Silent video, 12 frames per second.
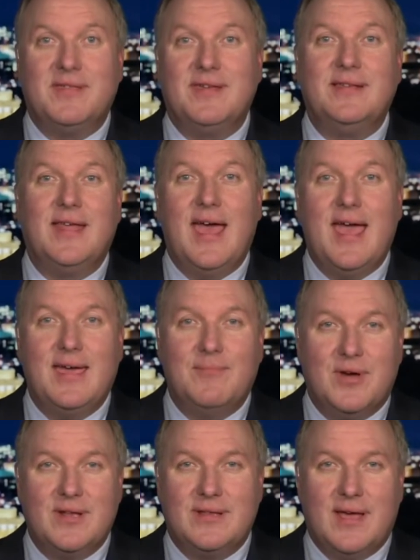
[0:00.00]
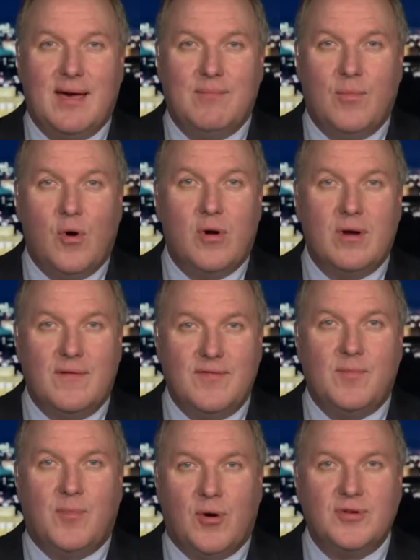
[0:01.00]
Yeah, this distinction he makes is not
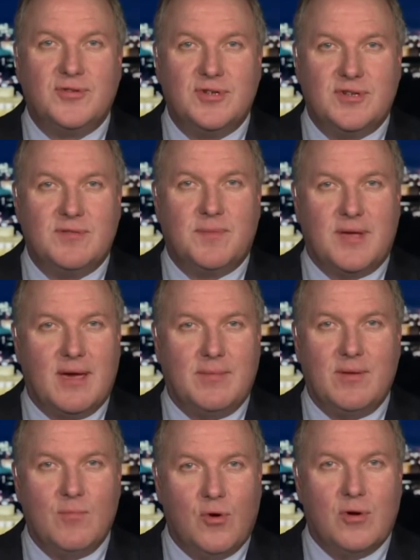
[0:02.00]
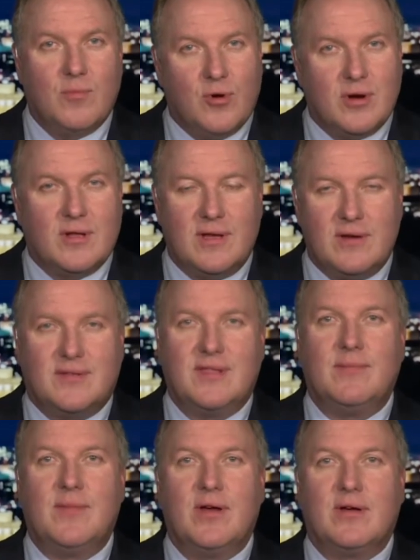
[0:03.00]
real, between the pirate and the
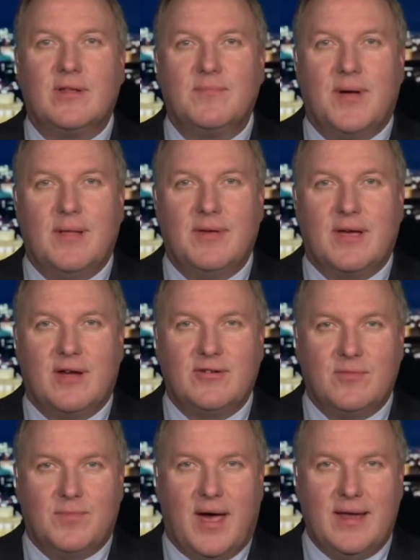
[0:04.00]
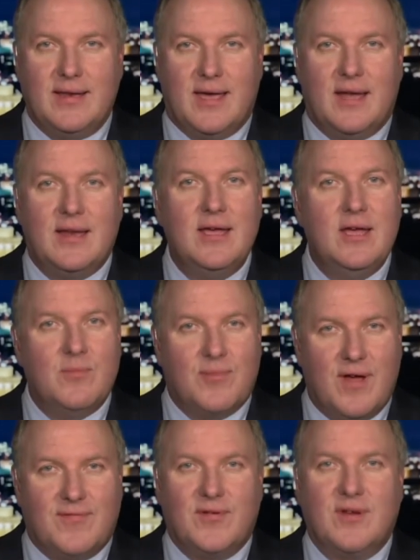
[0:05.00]
farmers. He has nothing but disdain for the mass.
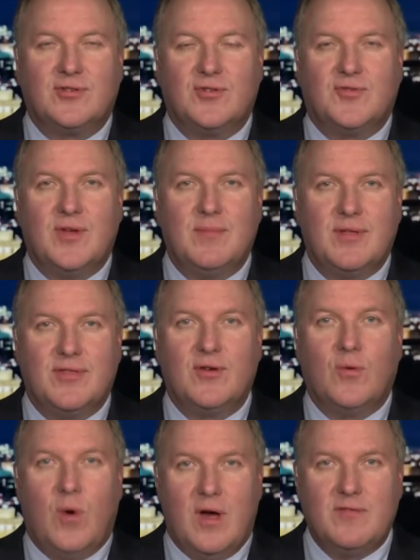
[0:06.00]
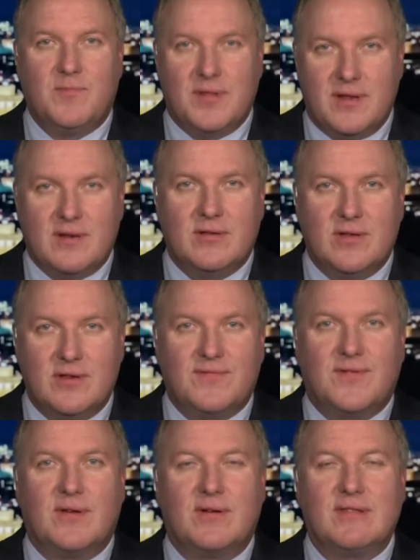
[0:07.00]
Where does he think this elite emerges from,
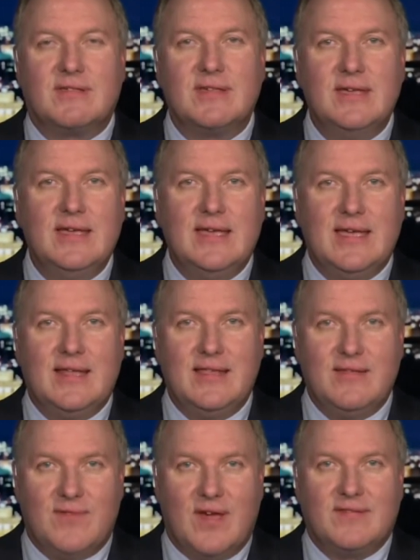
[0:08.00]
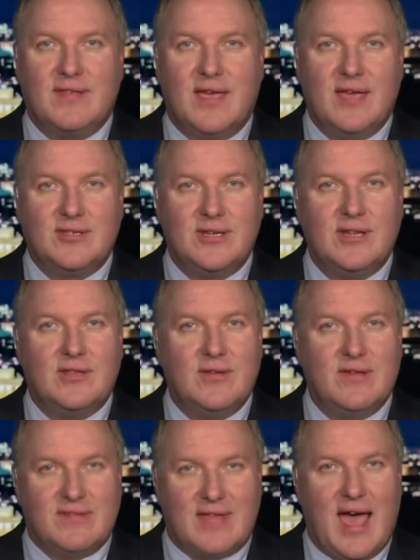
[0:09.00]
you know? Well,
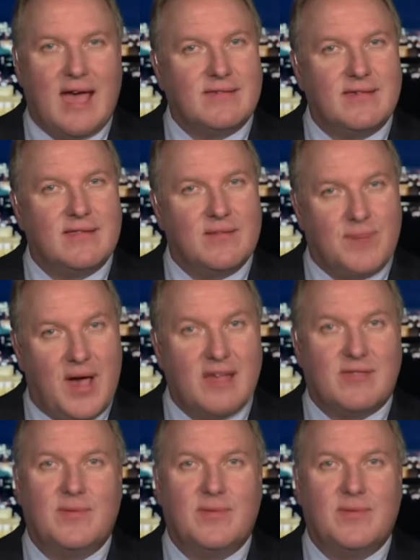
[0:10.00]
one other thing in that respect.